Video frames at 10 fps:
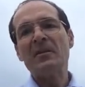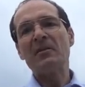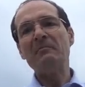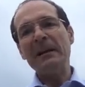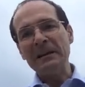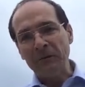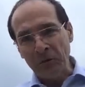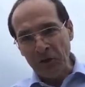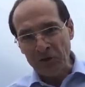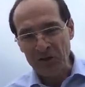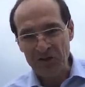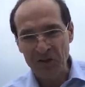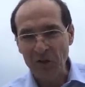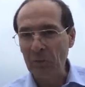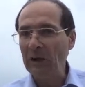there are many futurists
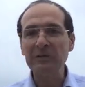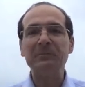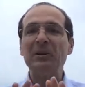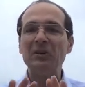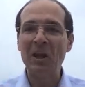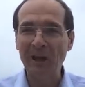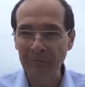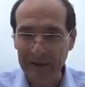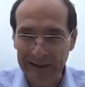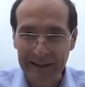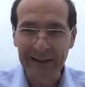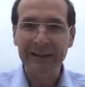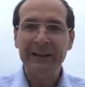in the world, but not me,